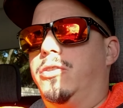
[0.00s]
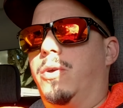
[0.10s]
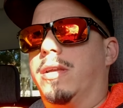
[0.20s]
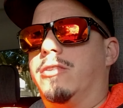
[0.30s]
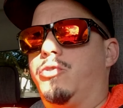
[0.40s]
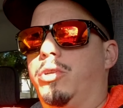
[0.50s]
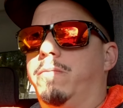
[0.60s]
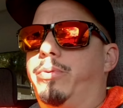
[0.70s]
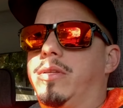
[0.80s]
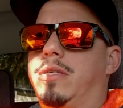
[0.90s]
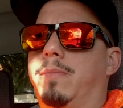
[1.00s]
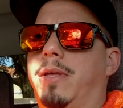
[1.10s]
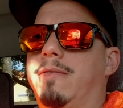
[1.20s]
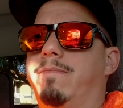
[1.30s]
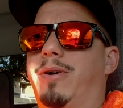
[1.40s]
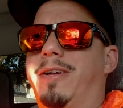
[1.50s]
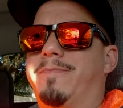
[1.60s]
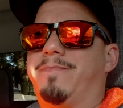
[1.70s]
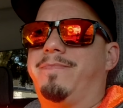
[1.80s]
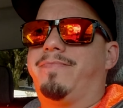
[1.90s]
so I can 3D print something but
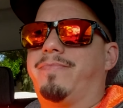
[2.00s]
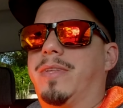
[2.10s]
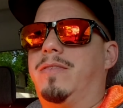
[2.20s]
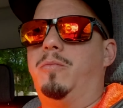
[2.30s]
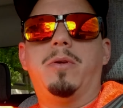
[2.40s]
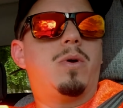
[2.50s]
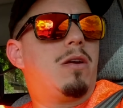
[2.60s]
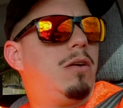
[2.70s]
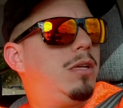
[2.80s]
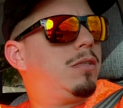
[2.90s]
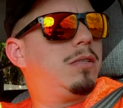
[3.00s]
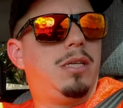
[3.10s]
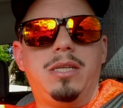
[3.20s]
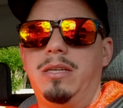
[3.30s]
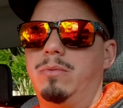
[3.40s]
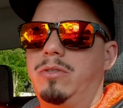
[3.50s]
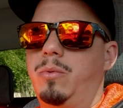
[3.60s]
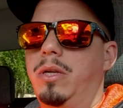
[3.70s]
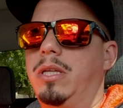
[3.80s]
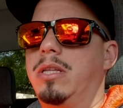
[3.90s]
to be quite honest eh, there was
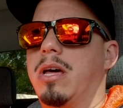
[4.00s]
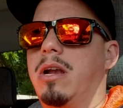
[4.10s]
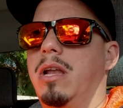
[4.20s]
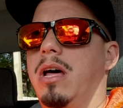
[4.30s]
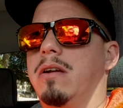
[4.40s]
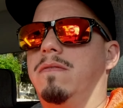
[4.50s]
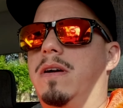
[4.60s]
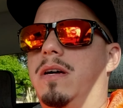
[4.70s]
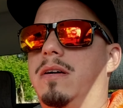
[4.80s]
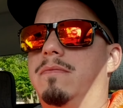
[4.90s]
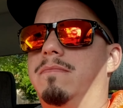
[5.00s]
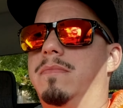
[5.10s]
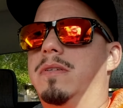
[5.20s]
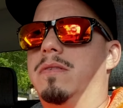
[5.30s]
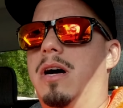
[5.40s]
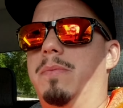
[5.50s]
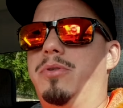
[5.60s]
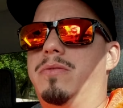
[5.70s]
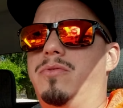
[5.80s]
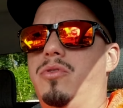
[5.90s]
really not a lot of uh,
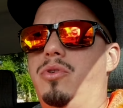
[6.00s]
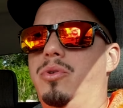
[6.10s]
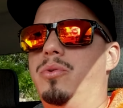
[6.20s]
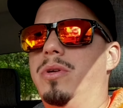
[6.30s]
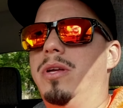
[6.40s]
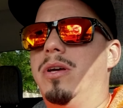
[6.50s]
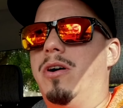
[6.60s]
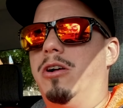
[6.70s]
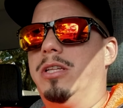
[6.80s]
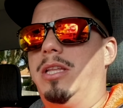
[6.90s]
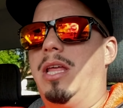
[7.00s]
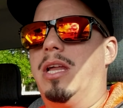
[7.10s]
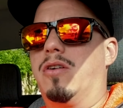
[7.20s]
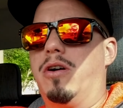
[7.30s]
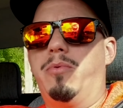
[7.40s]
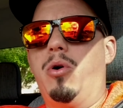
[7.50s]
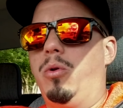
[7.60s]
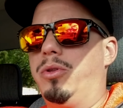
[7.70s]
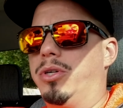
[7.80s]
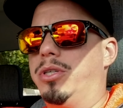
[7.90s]
options to do other than a cup
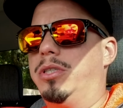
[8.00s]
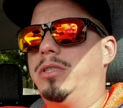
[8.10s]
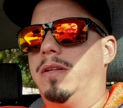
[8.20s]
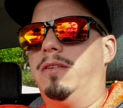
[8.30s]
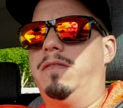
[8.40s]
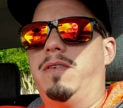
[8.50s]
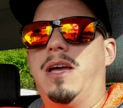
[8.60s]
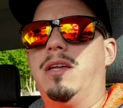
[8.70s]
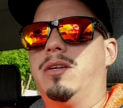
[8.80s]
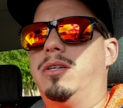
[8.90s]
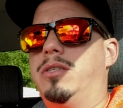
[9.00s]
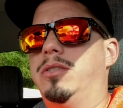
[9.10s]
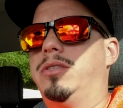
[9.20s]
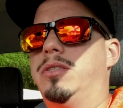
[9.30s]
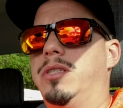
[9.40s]
holder some dividers